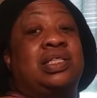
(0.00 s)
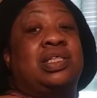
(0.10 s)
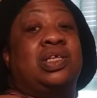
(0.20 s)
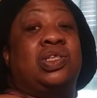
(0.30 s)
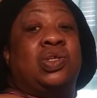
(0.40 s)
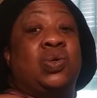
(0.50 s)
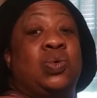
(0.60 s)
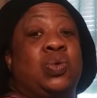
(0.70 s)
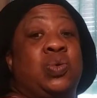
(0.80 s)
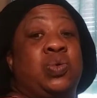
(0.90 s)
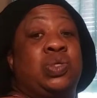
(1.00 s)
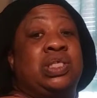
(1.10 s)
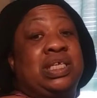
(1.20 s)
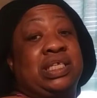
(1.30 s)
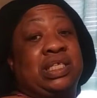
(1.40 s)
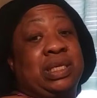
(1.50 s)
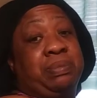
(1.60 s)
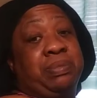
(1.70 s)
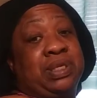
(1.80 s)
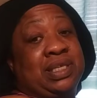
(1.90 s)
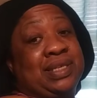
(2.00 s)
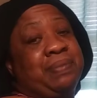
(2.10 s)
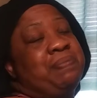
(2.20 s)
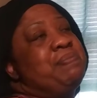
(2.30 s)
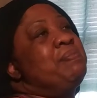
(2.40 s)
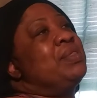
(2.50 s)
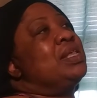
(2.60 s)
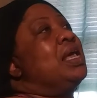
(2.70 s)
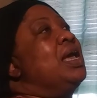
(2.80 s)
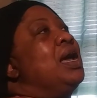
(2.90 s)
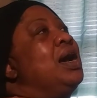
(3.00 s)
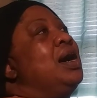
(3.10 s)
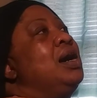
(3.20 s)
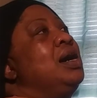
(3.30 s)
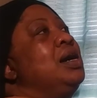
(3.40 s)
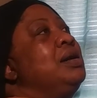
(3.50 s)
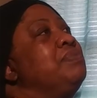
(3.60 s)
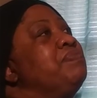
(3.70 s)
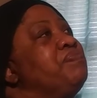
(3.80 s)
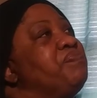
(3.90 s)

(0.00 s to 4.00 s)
the school systems. Um,